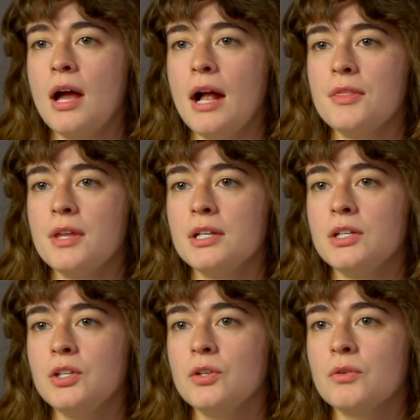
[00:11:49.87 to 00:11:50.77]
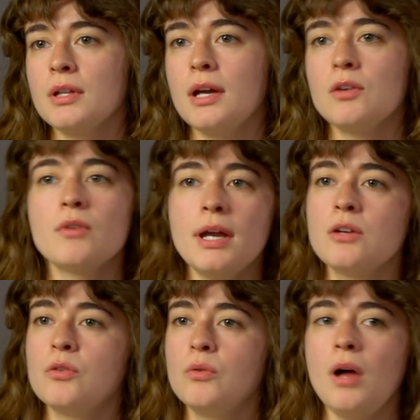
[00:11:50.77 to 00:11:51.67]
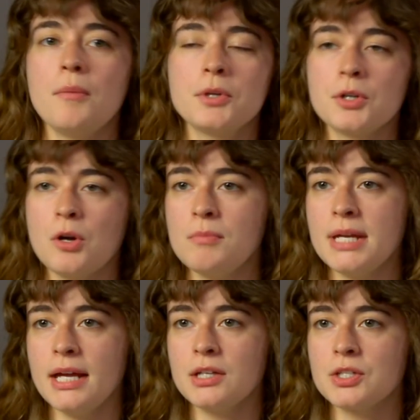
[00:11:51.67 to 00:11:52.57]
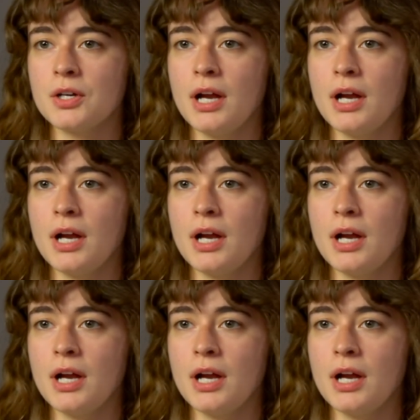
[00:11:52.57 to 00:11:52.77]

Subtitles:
and then you are like, great, cool, I'm going to go meander.